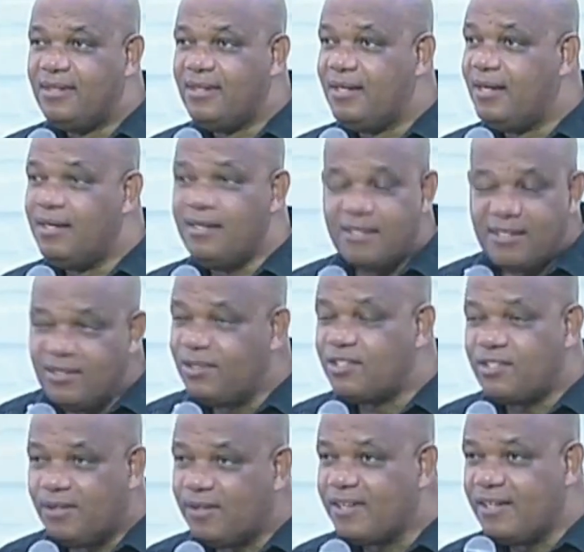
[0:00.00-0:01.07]
he's not
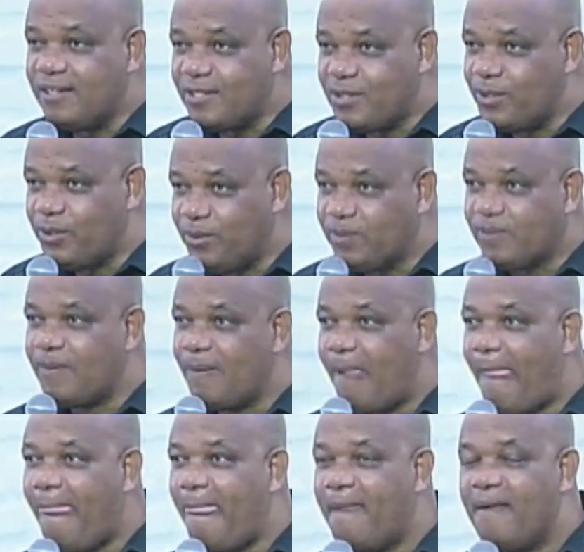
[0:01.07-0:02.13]
talking to you.
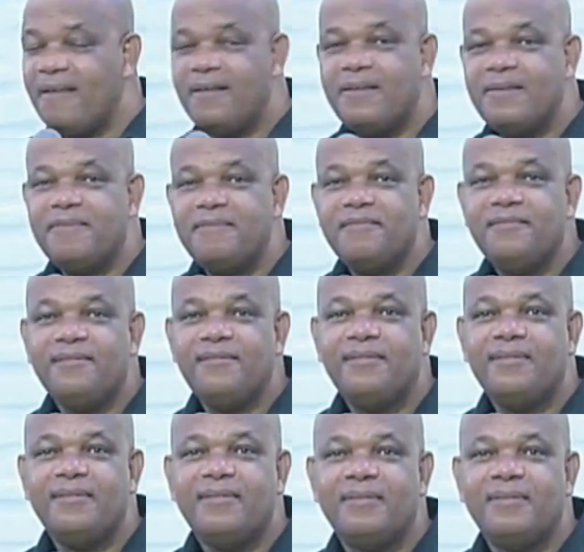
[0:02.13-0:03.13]
He